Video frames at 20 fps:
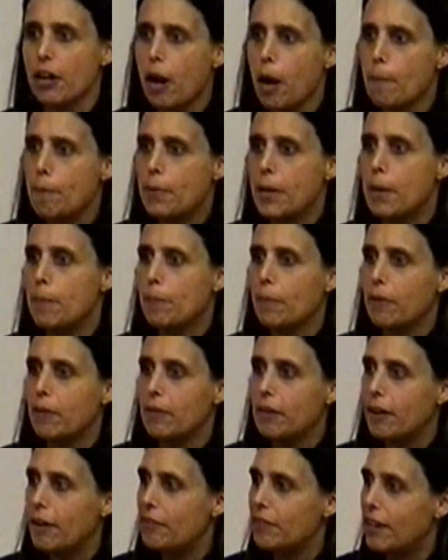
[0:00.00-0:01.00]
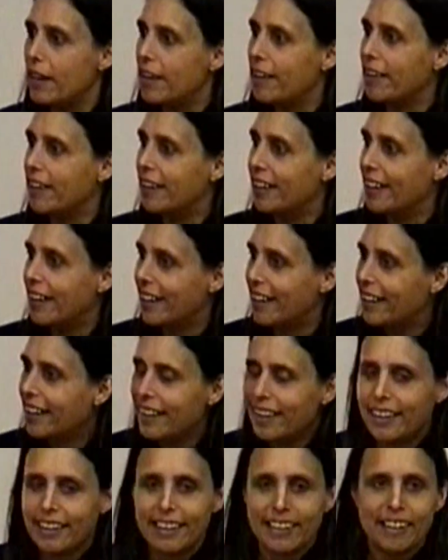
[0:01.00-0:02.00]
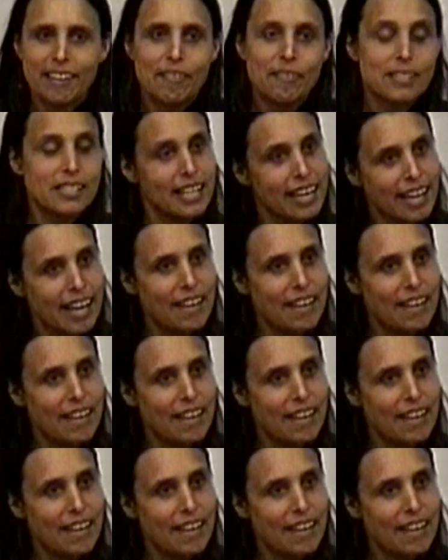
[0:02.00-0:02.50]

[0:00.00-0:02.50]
There are people who are like,